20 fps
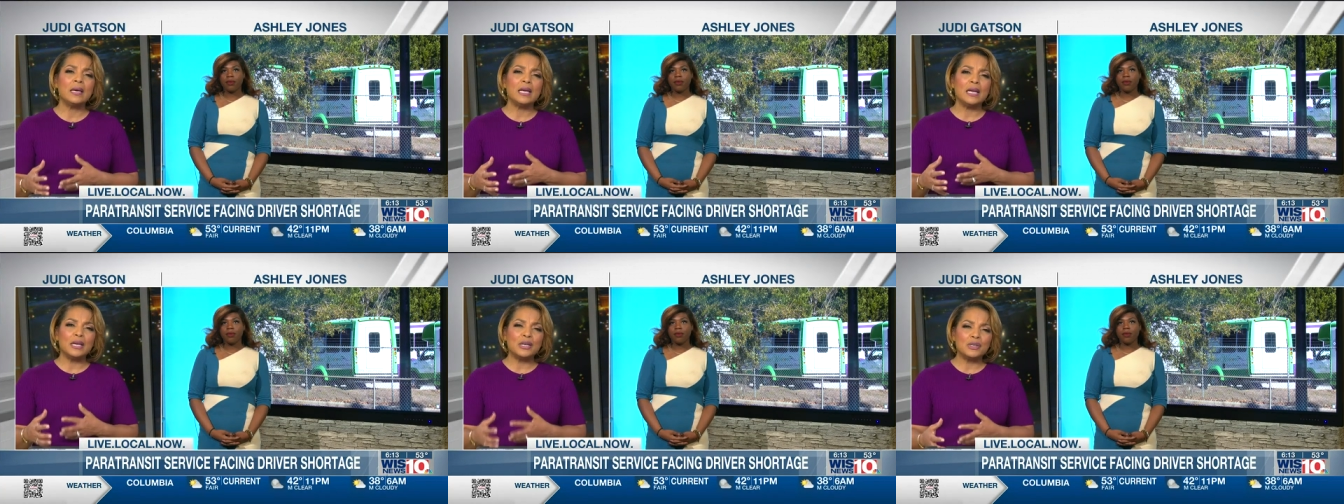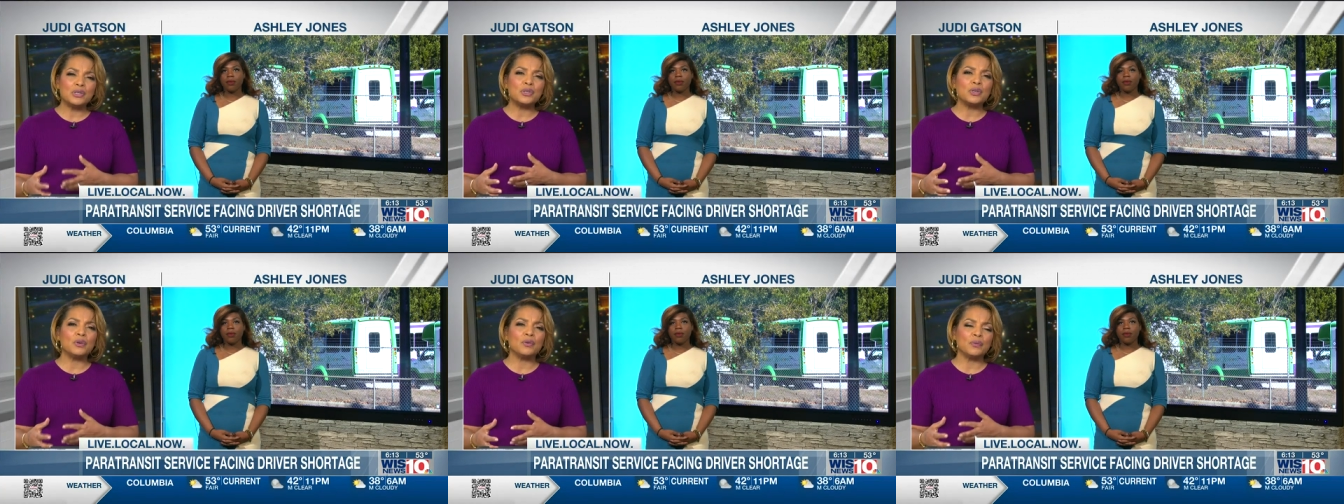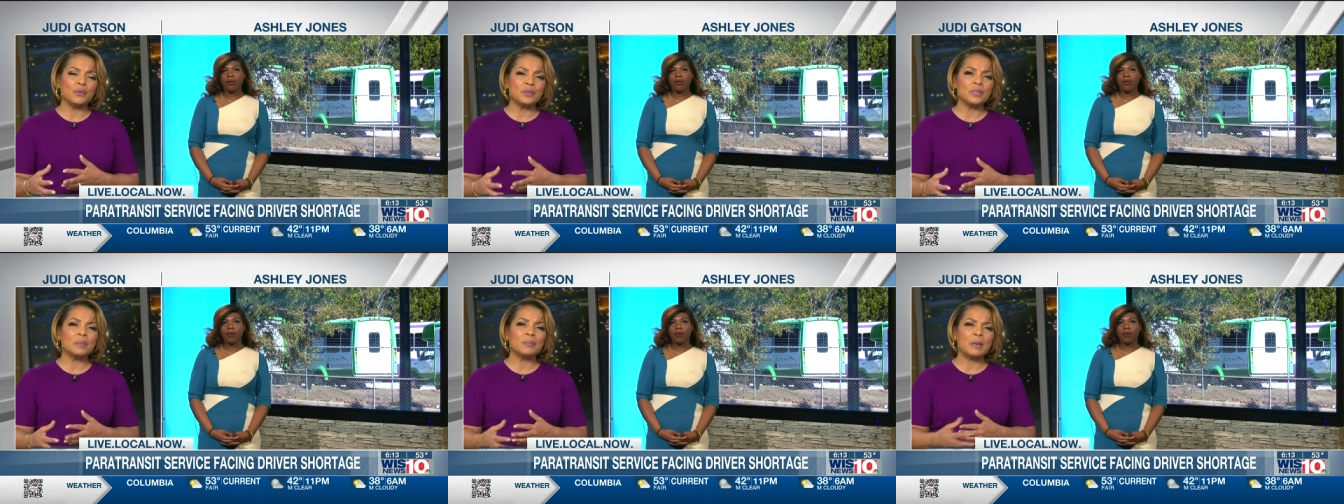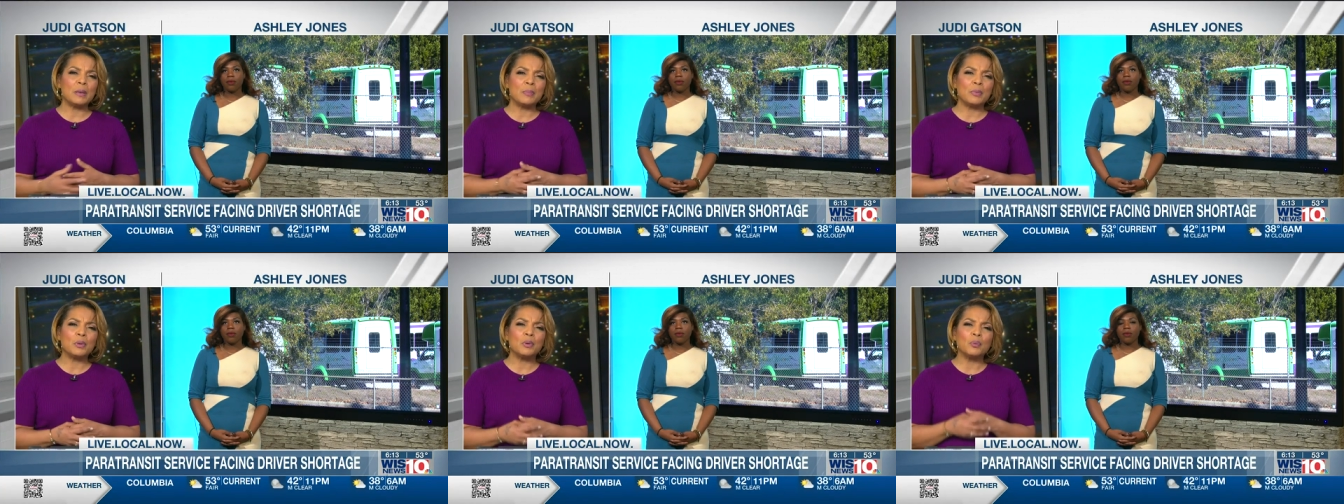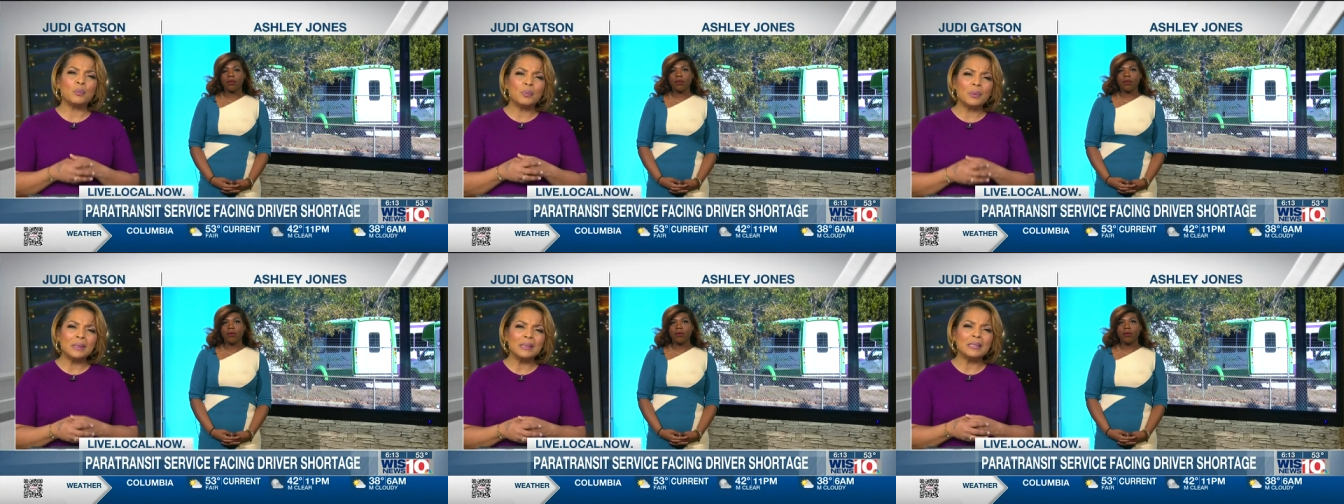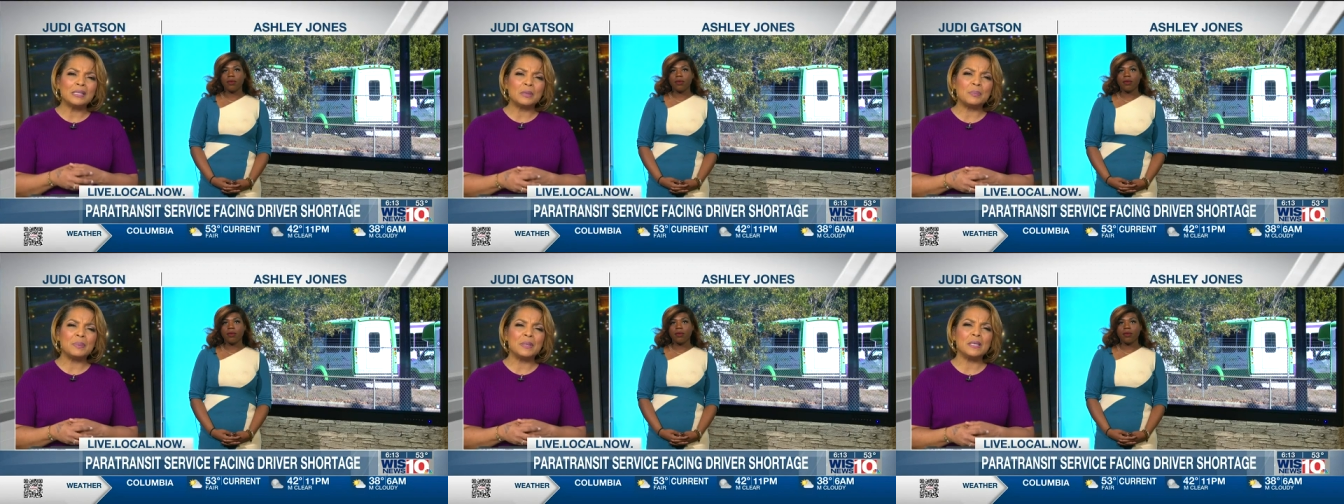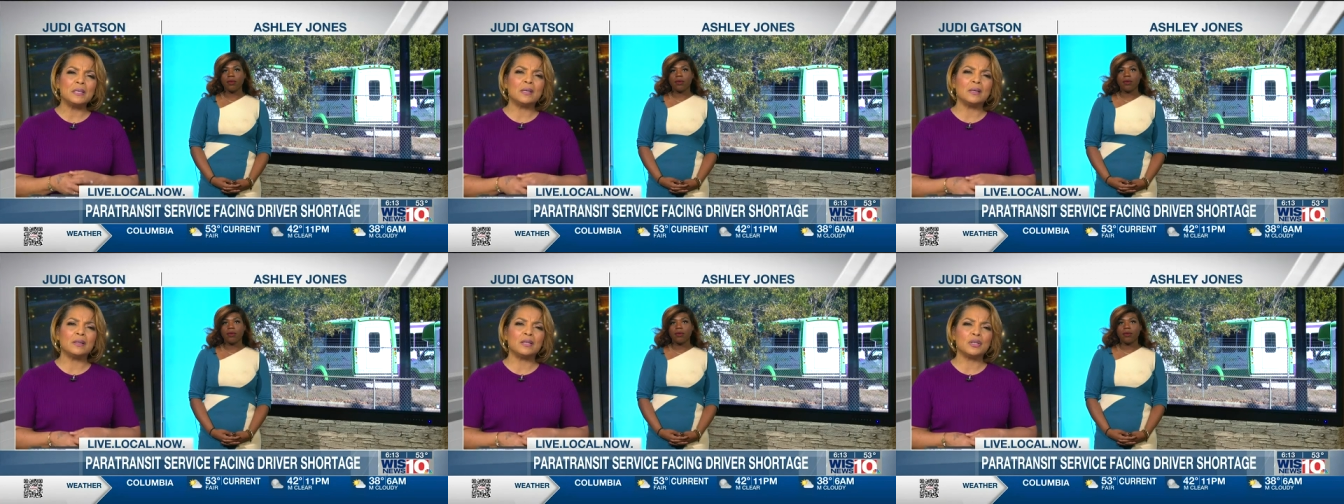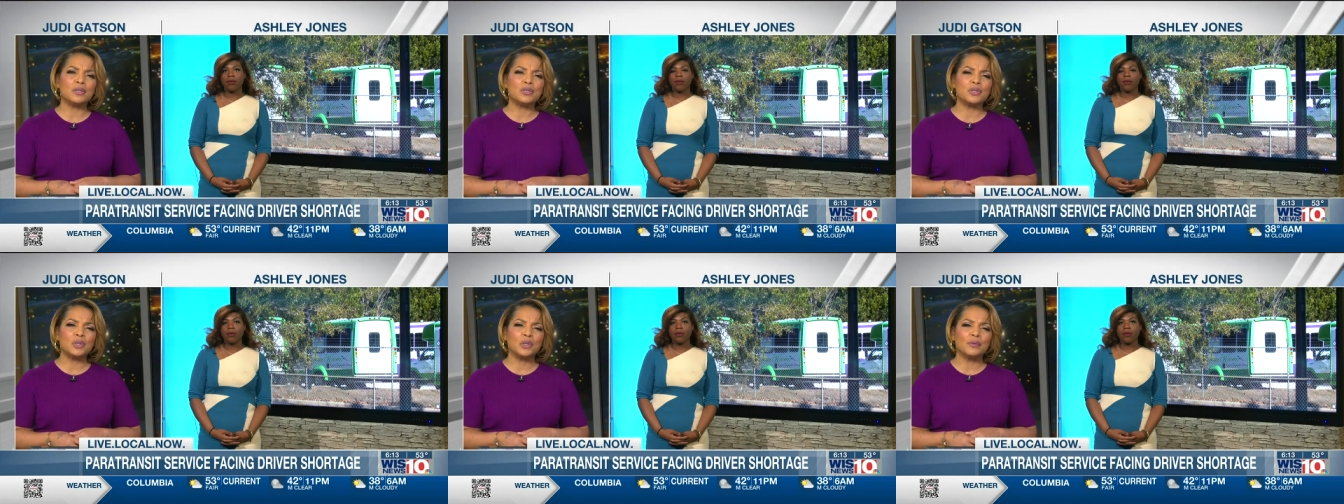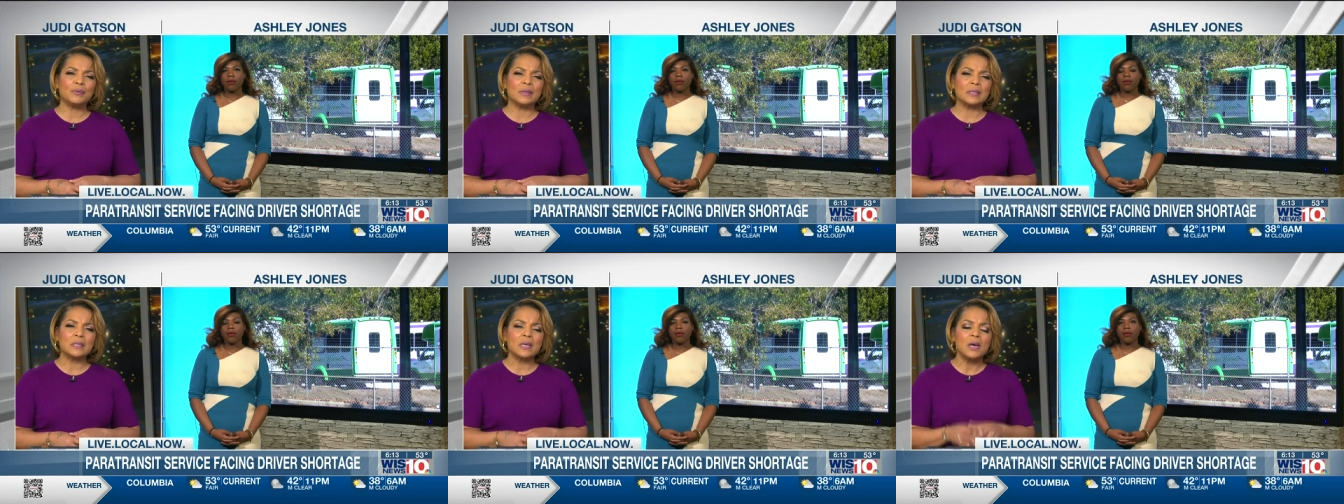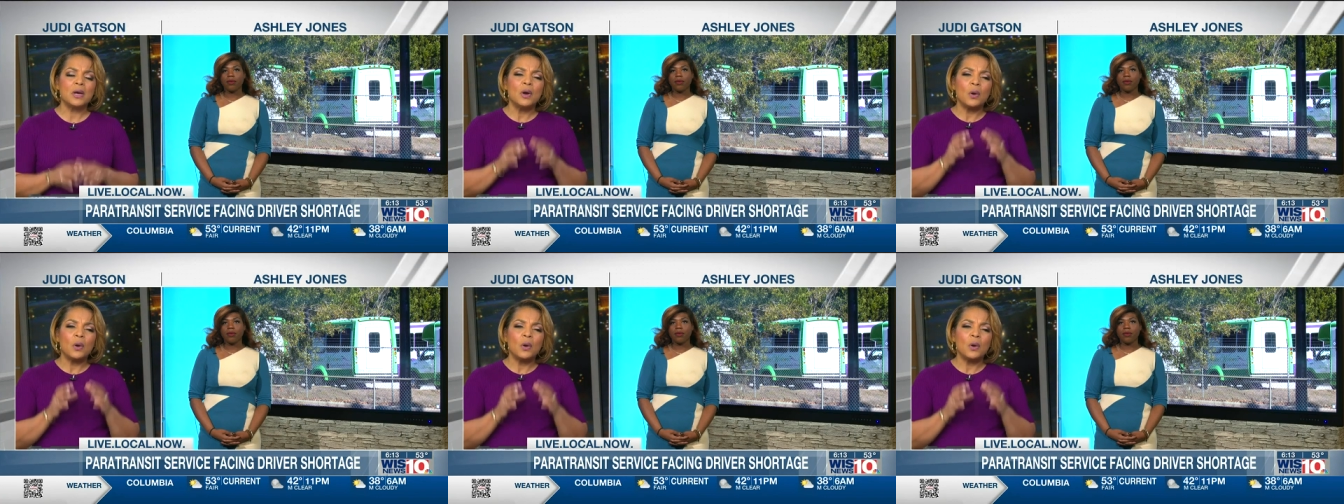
issue for some people who really depend on this service.